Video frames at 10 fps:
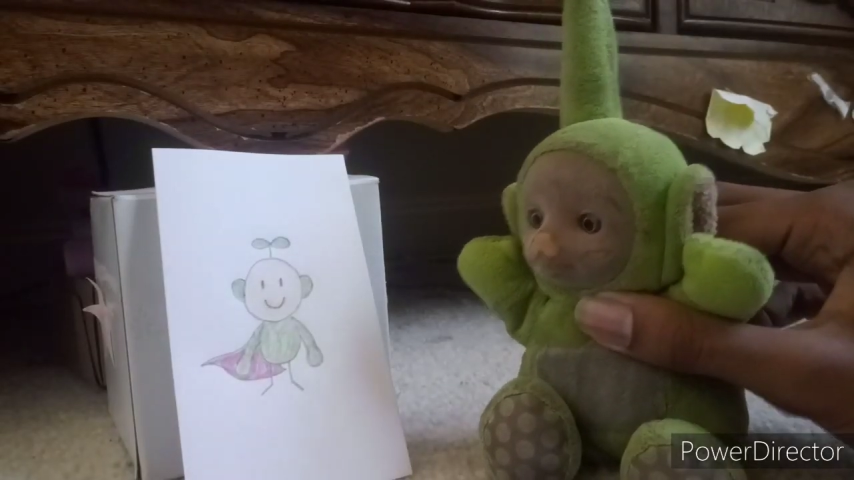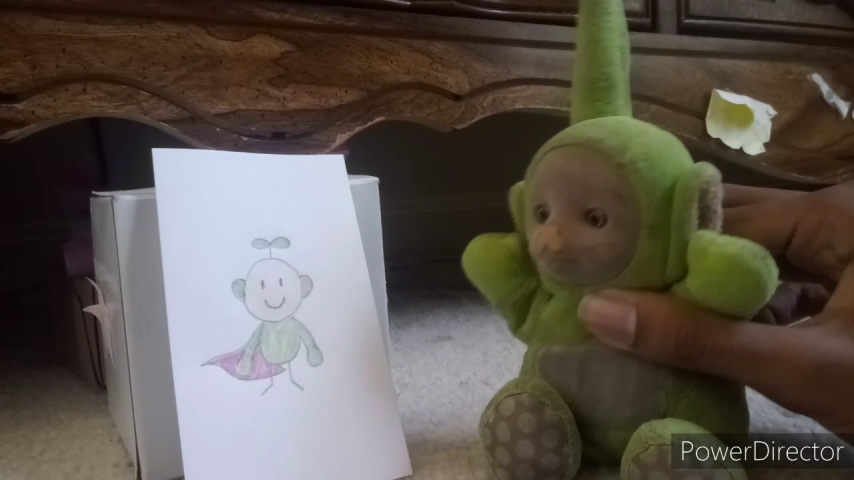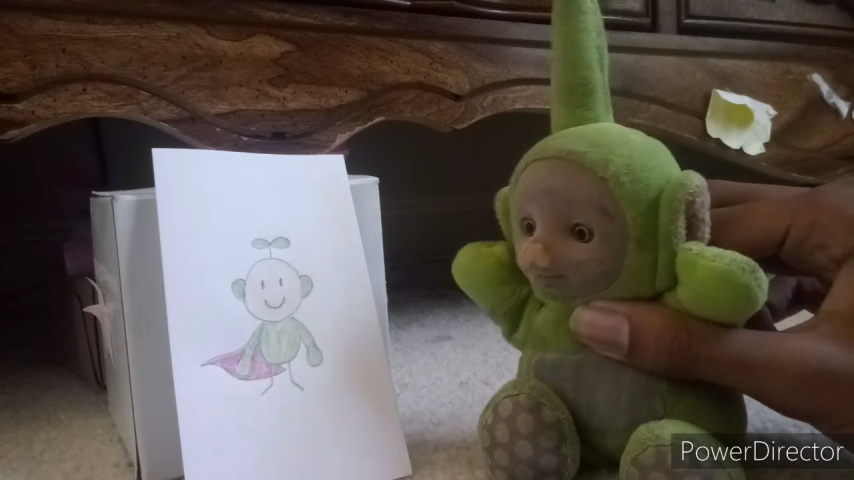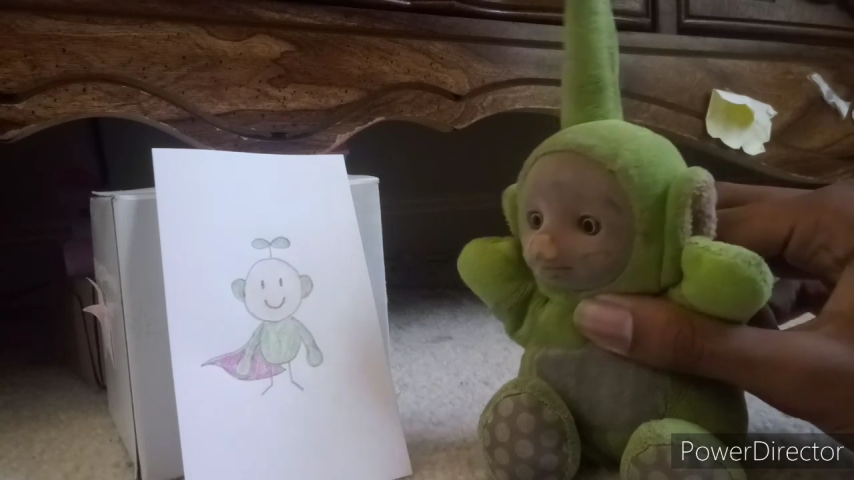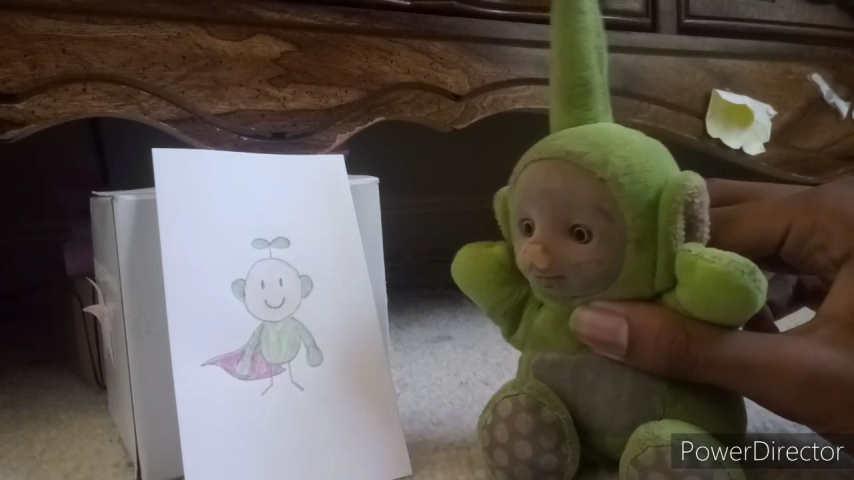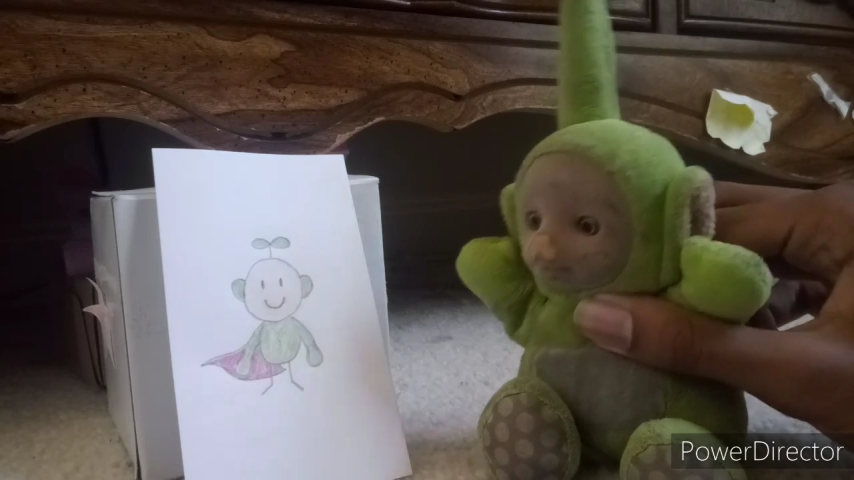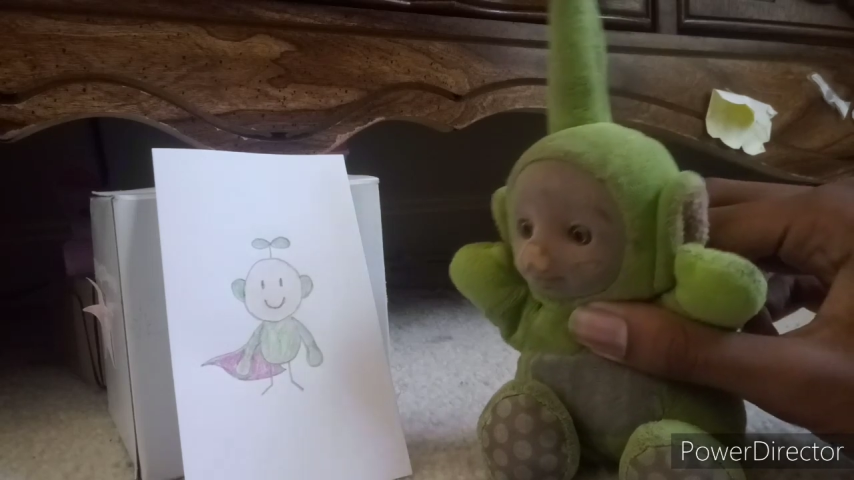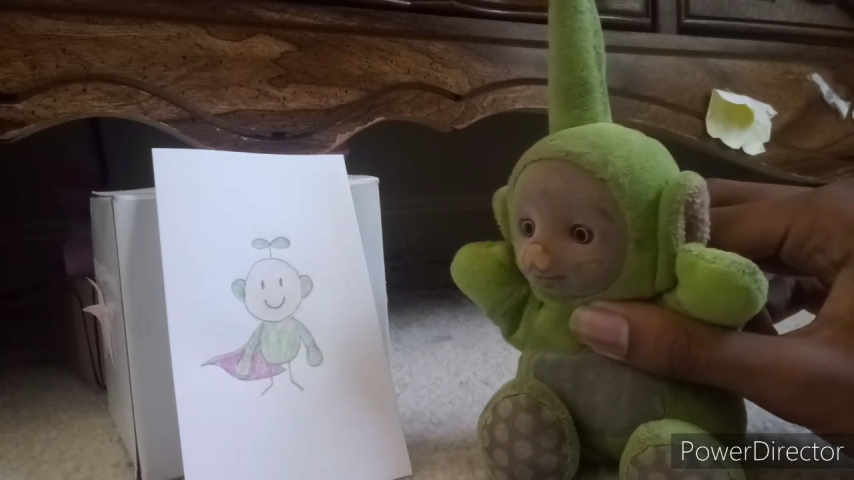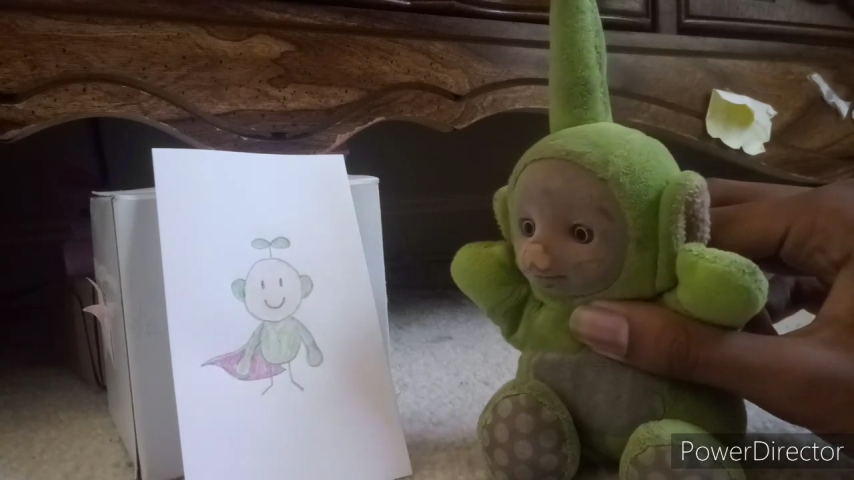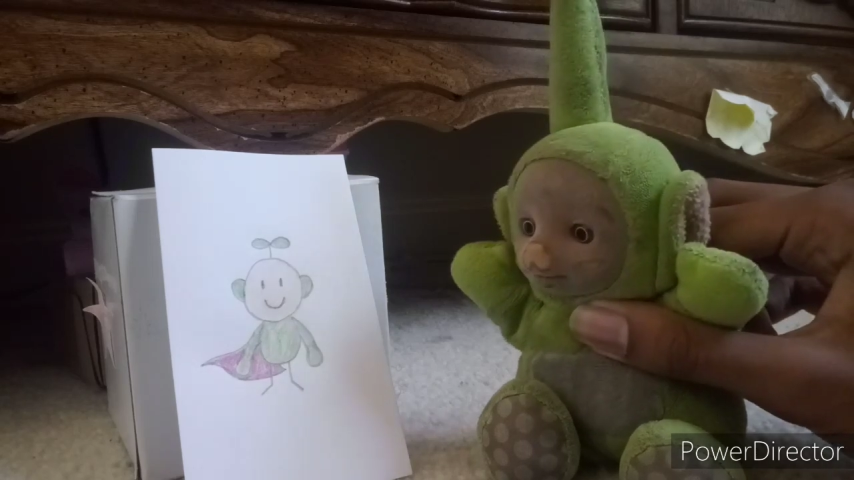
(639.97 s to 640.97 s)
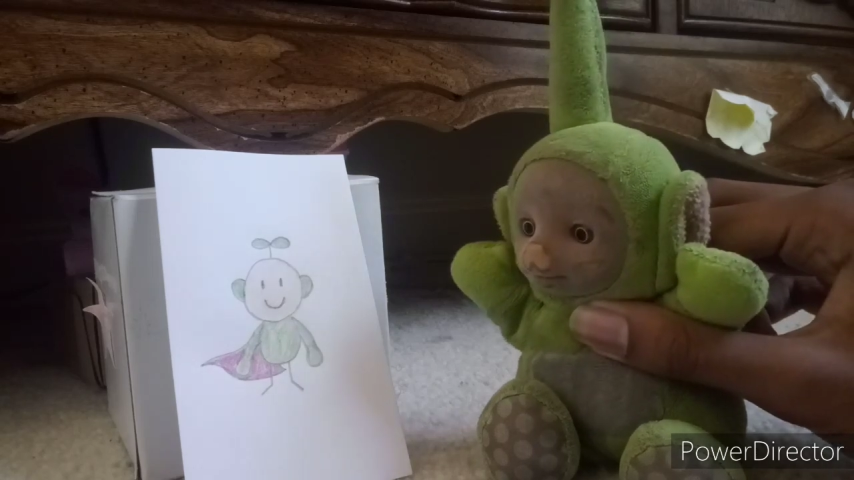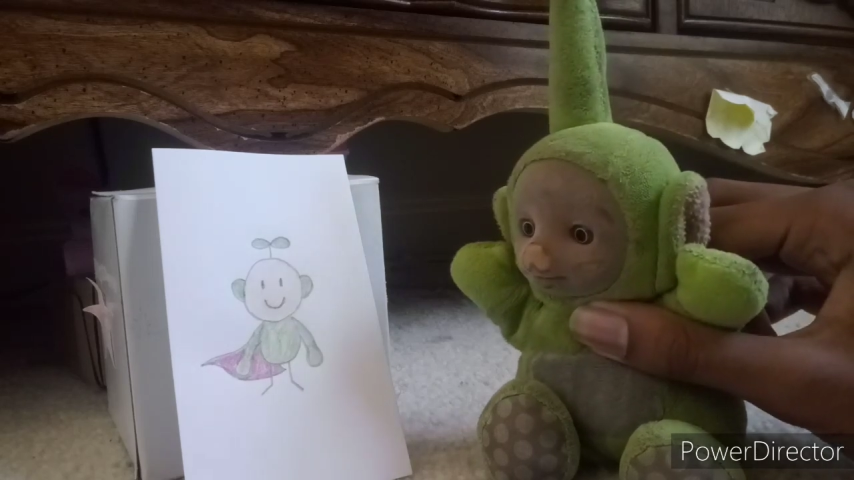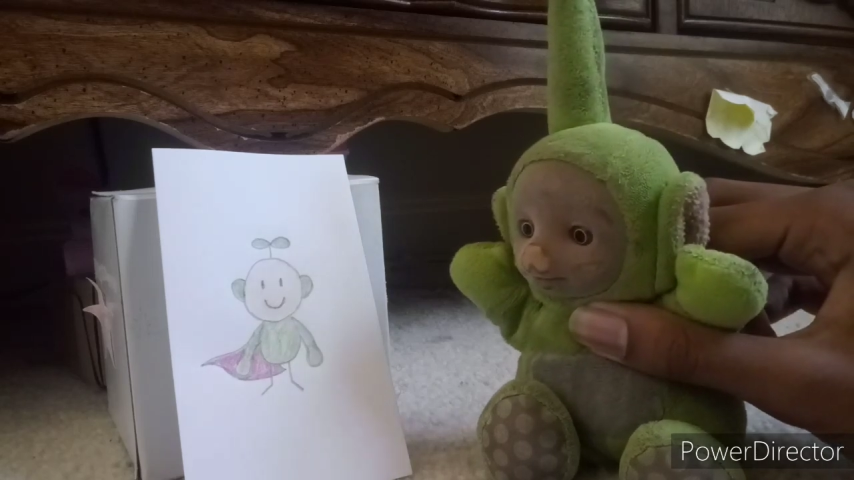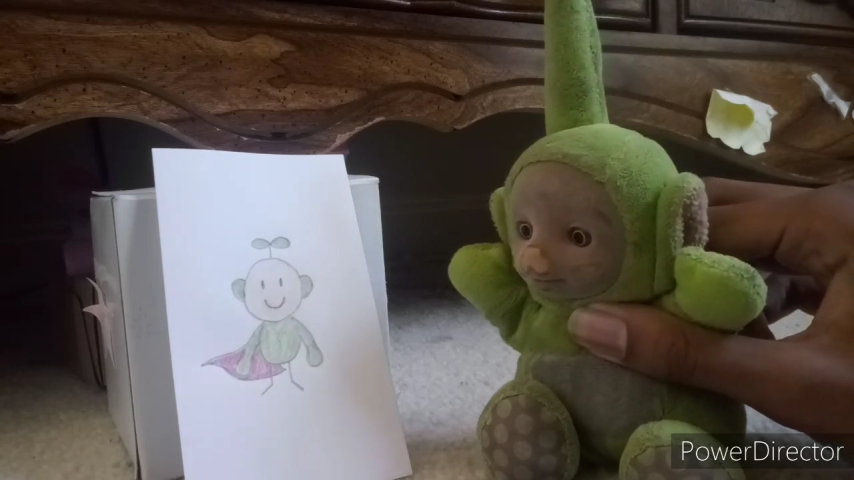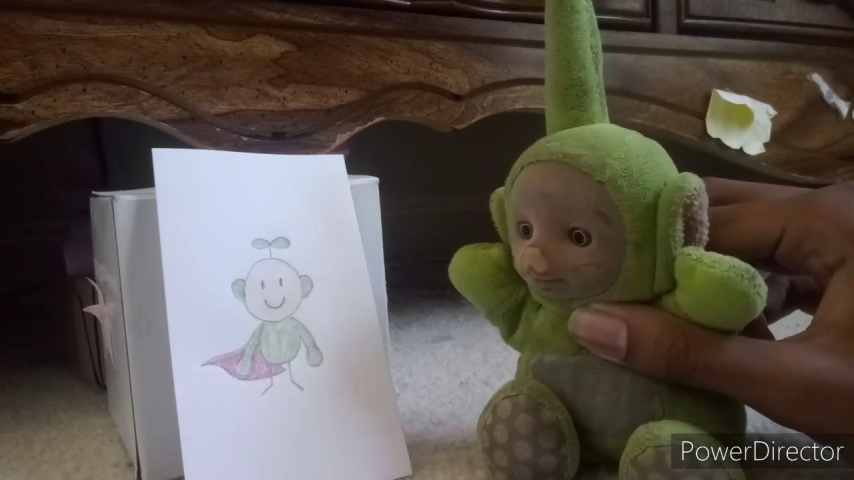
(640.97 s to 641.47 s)
jump out,
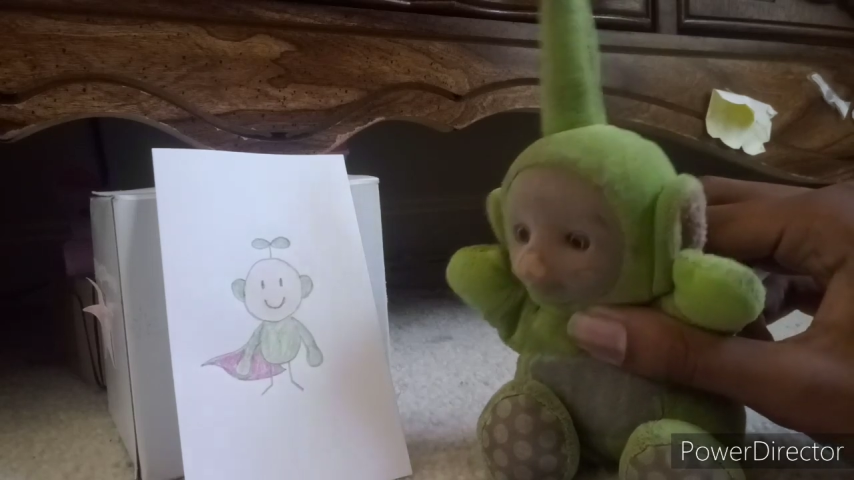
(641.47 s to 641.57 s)
you